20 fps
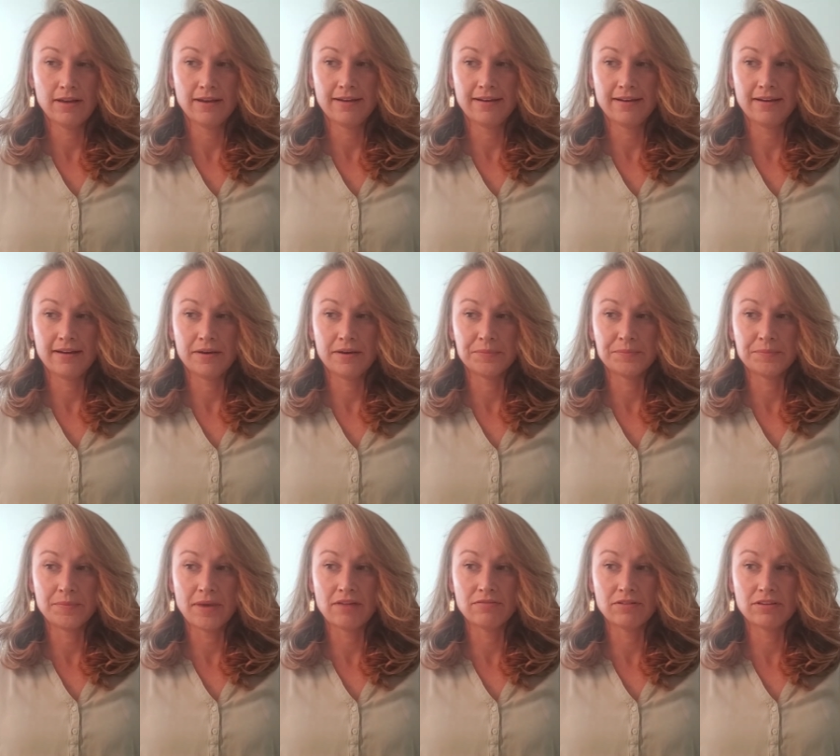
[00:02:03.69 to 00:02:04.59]
Um,
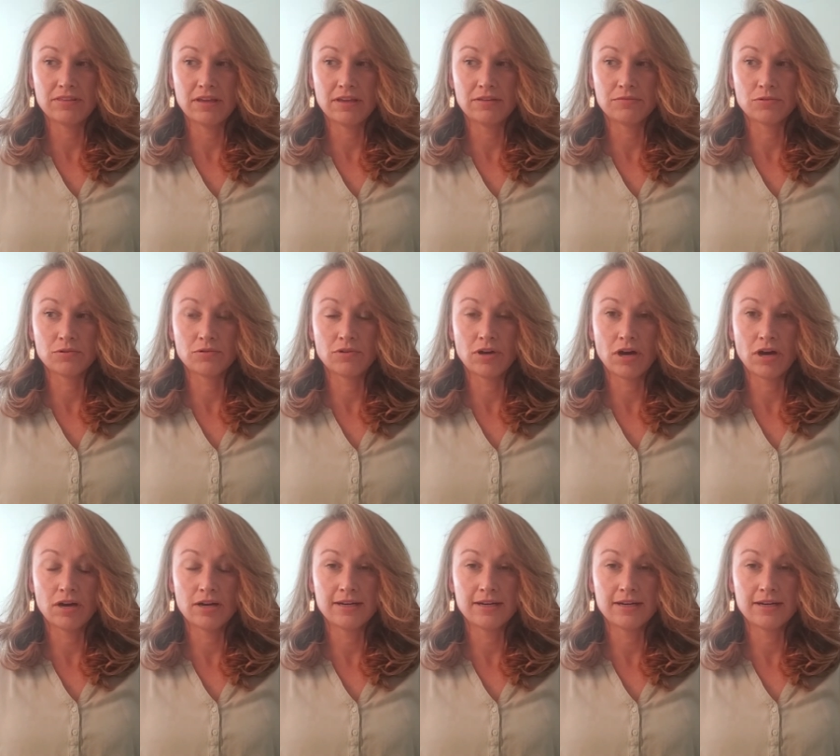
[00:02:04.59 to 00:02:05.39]
everything through God,